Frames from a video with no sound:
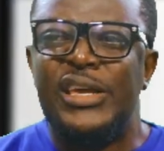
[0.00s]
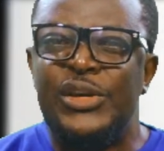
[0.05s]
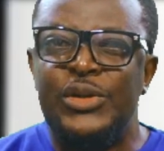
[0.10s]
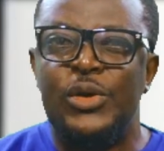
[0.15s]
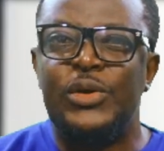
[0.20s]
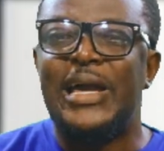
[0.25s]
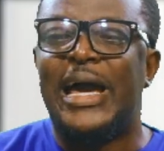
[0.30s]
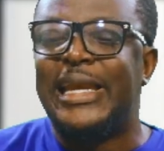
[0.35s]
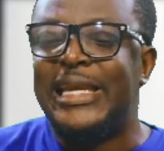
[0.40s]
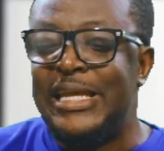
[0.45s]
you
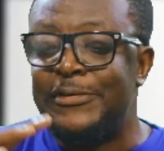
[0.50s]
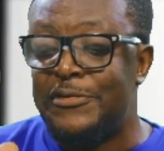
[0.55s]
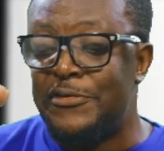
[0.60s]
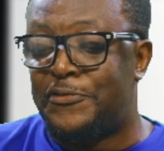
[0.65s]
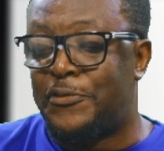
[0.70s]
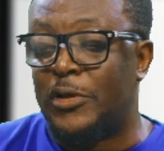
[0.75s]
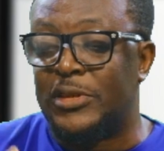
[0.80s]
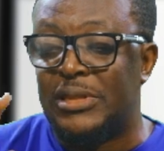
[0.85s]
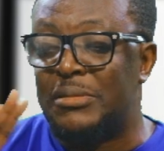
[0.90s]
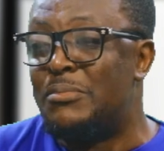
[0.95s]
know you're living
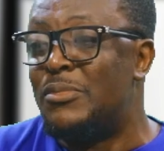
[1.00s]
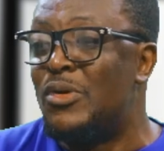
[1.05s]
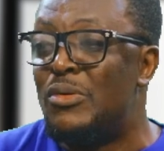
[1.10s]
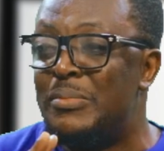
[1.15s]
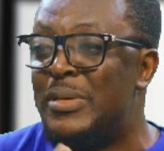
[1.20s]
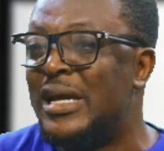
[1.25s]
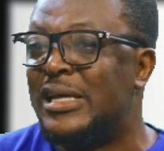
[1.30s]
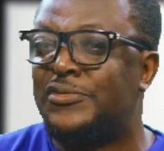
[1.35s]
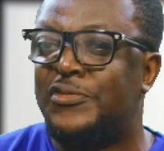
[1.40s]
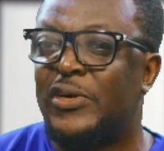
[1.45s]
for the
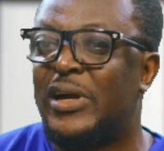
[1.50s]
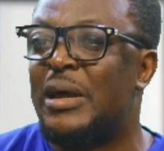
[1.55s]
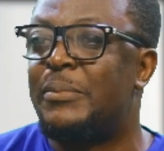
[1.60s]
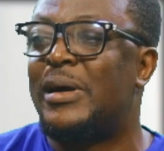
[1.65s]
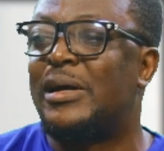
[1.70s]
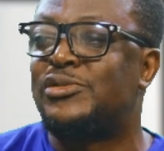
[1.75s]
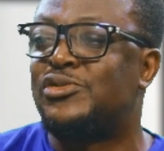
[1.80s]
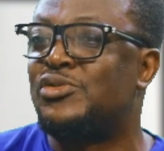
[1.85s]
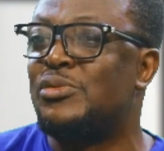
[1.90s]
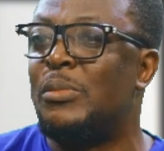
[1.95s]
moment forget
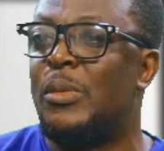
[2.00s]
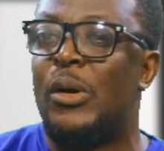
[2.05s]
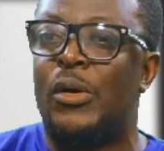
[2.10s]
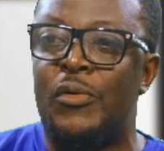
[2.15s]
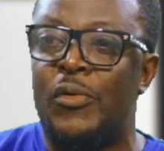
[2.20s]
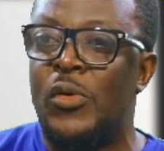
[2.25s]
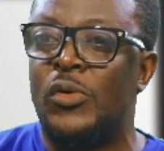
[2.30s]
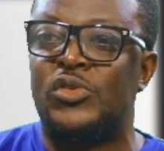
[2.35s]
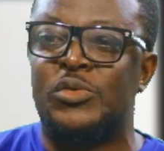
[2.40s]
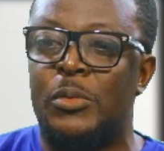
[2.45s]
about
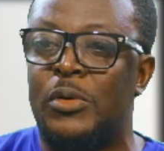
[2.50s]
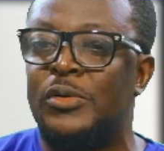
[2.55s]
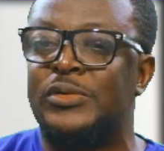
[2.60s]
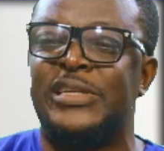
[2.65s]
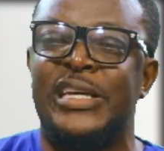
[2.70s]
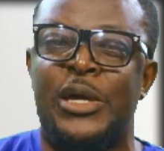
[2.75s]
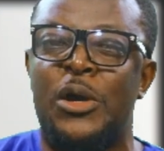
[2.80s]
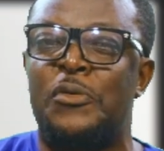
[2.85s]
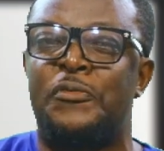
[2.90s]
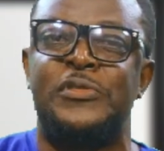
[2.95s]
tomorrow tomorrow will
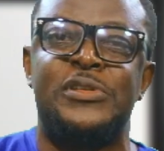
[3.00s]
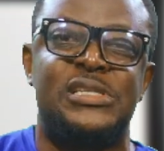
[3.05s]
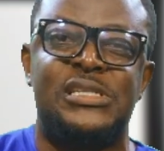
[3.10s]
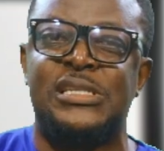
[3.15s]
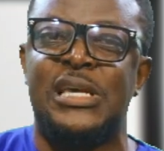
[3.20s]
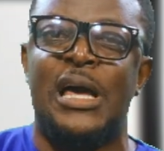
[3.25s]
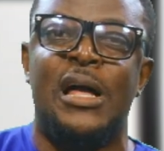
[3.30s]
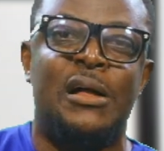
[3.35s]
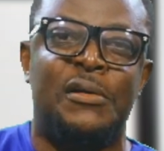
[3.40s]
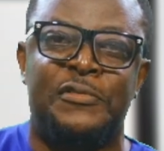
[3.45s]
take care of
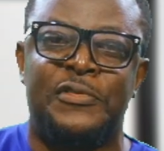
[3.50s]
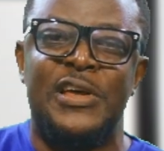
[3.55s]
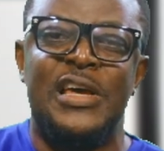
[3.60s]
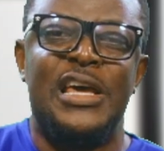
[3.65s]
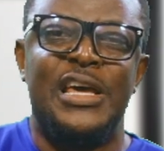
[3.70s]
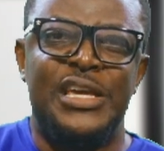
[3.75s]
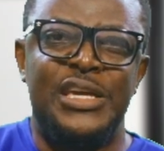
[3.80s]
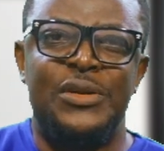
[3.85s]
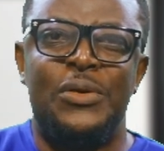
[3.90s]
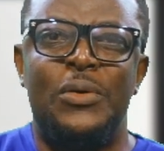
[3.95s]
itself
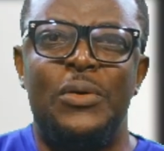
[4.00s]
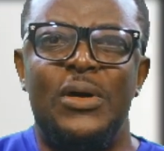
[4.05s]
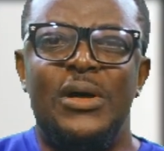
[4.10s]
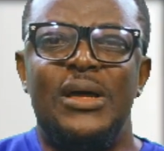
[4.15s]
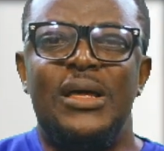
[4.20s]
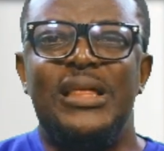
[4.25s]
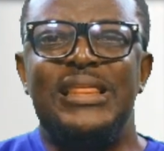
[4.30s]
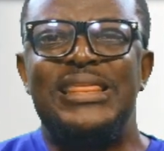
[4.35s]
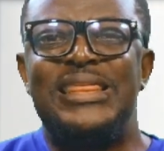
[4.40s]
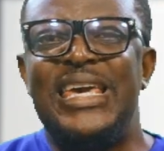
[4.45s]
you know
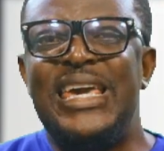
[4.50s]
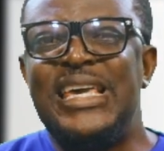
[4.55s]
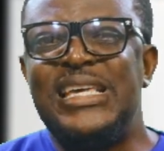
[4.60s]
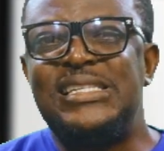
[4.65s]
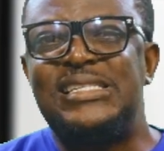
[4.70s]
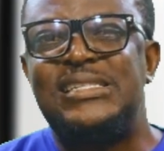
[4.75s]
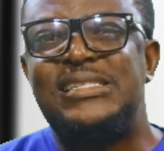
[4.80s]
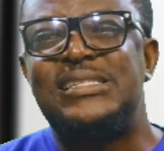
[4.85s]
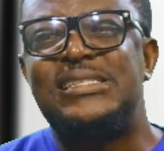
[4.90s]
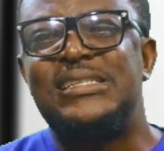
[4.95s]

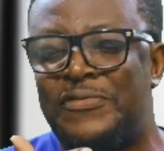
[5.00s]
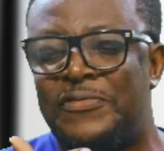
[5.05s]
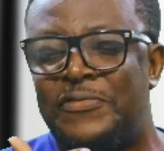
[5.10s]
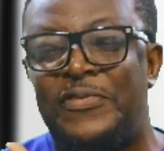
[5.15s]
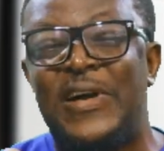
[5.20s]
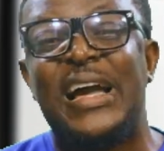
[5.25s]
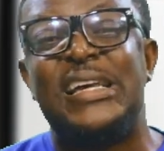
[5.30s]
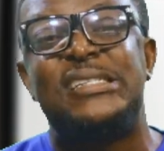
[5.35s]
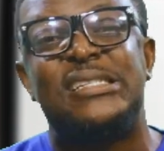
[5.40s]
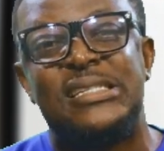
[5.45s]
these
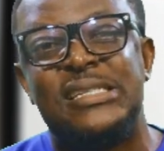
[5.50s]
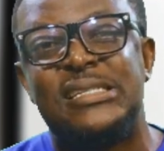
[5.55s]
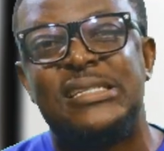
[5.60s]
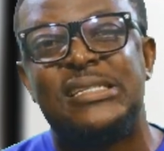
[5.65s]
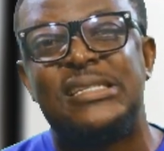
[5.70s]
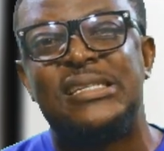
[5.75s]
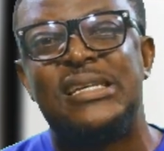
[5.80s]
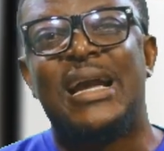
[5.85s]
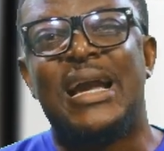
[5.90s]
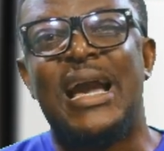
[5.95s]

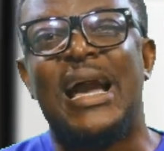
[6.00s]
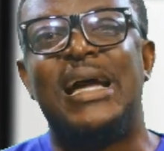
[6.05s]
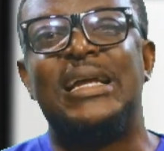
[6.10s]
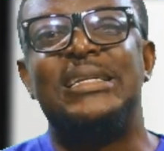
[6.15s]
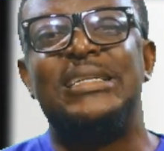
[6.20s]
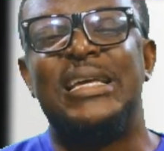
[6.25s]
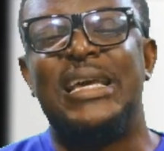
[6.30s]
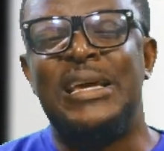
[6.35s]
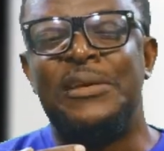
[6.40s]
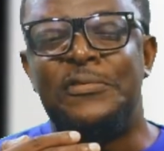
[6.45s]
vices
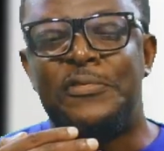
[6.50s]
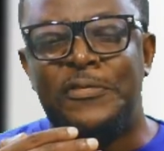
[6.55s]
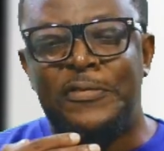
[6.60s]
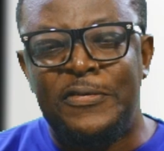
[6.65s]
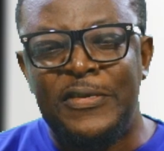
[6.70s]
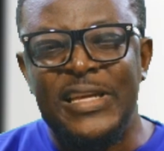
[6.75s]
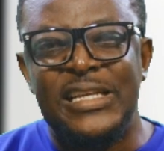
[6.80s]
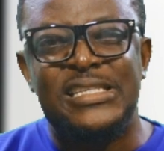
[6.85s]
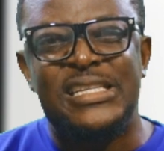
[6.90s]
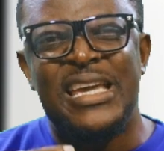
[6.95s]
can
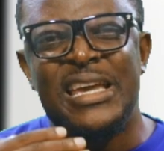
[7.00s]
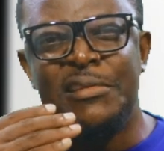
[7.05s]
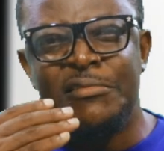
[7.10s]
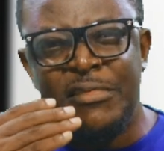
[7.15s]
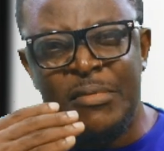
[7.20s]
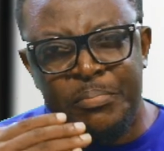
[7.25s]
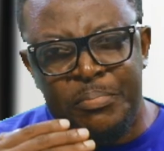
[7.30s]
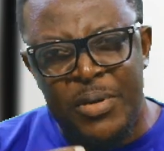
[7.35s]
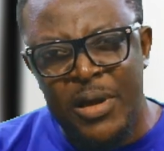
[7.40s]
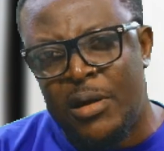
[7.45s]
inflict
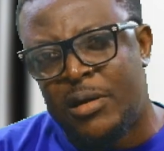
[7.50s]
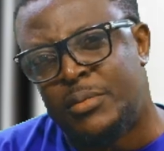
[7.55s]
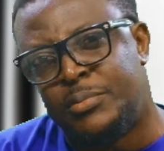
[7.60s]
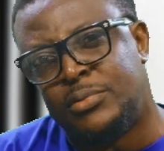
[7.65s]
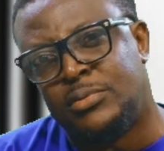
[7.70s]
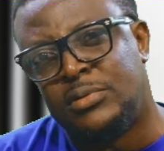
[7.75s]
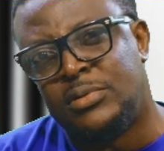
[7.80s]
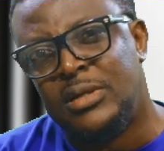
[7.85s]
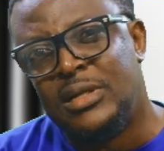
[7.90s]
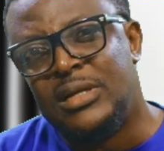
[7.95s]

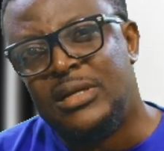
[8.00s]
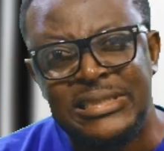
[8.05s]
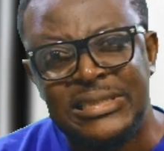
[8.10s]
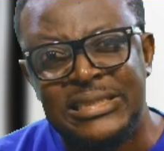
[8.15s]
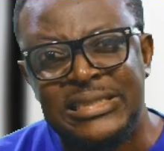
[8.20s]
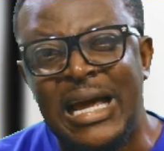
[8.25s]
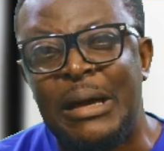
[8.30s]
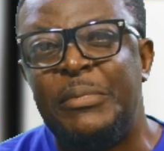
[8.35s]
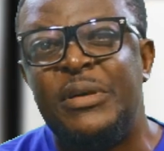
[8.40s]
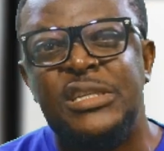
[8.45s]
irreparable
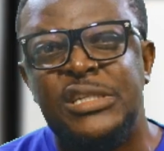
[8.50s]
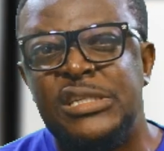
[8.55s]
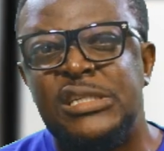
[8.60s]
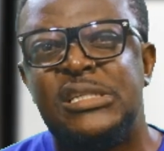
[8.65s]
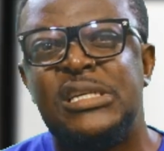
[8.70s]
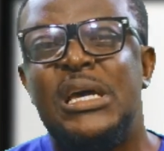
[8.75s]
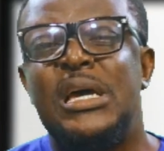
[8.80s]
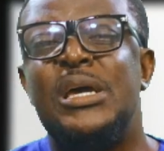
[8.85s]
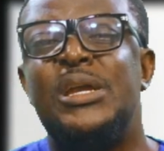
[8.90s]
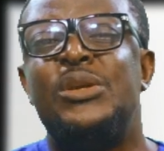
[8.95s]

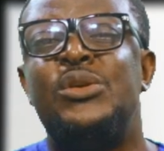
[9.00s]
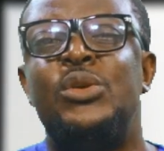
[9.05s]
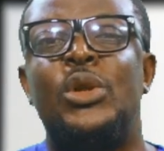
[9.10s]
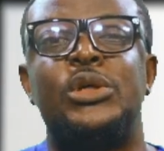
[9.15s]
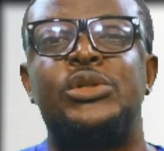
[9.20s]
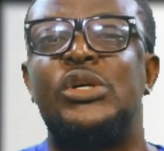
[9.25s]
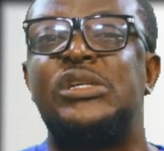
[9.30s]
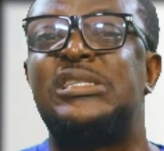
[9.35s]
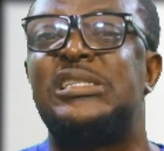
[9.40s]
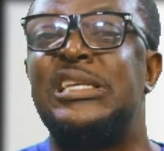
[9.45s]
damages
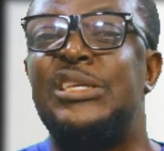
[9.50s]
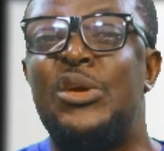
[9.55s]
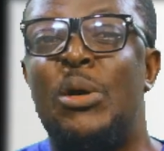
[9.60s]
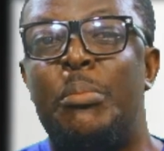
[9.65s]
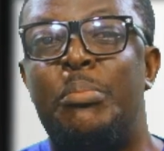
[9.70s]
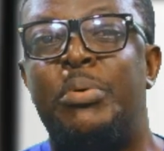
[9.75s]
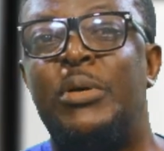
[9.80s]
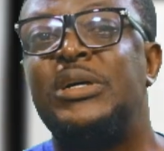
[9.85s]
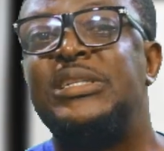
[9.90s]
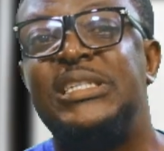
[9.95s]
not just in your
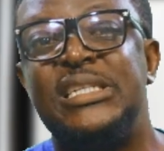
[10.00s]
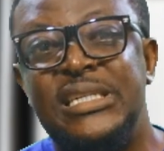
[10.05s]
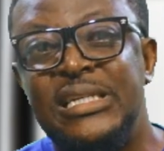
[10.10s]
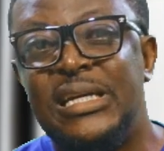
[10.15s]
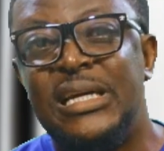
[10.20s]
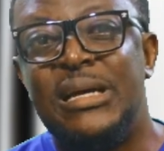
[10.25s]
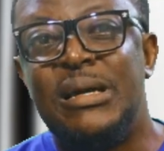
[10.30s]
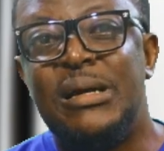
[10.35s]
body